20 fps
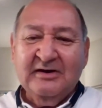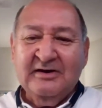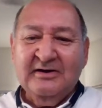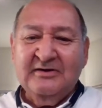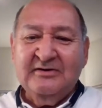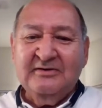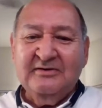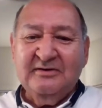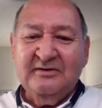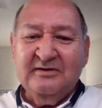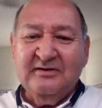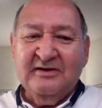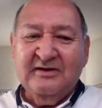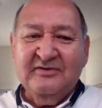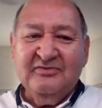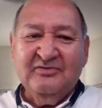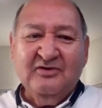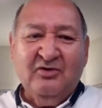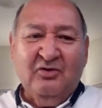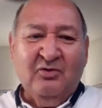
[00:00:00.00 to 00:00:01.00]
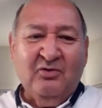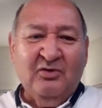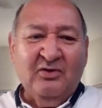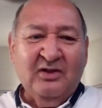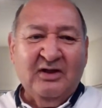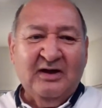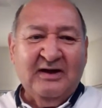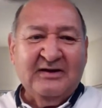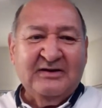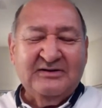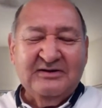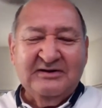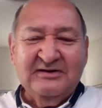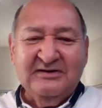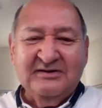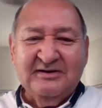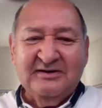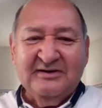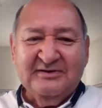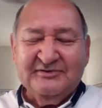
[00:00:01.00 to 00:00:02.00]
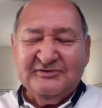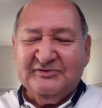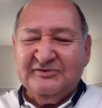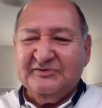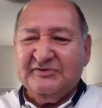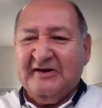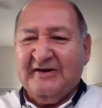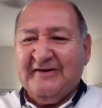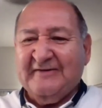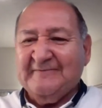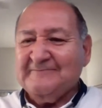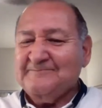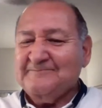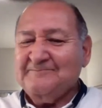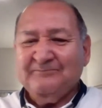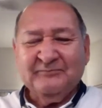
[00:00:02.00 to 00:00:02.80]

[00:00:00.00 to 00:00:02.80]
And the whole idea is that,